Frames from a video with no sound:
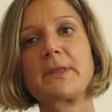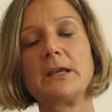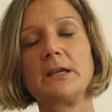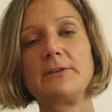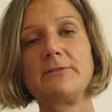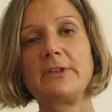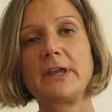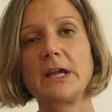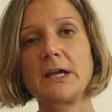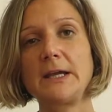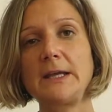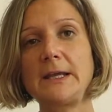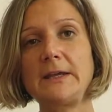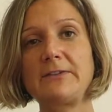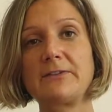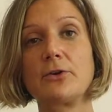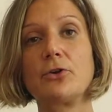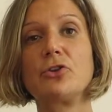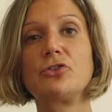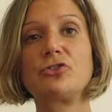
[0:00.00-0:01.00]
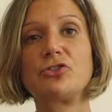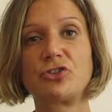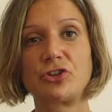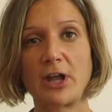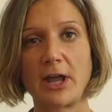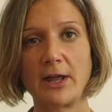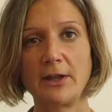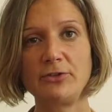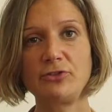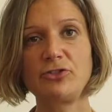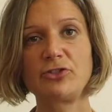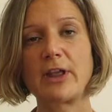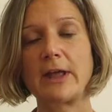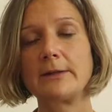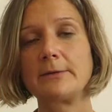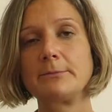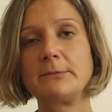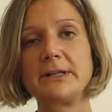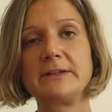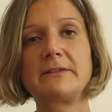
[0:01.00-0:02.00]
If there is a change,
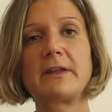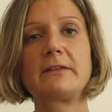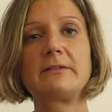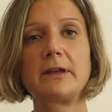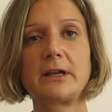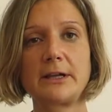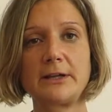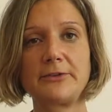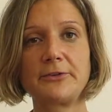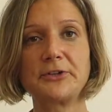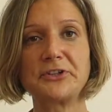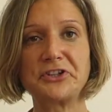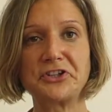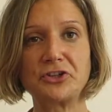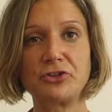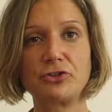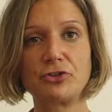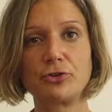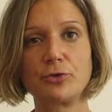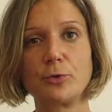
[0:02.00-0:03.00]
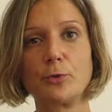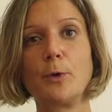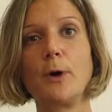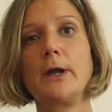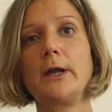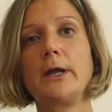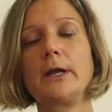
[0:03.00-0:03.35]
that means that there is an issue.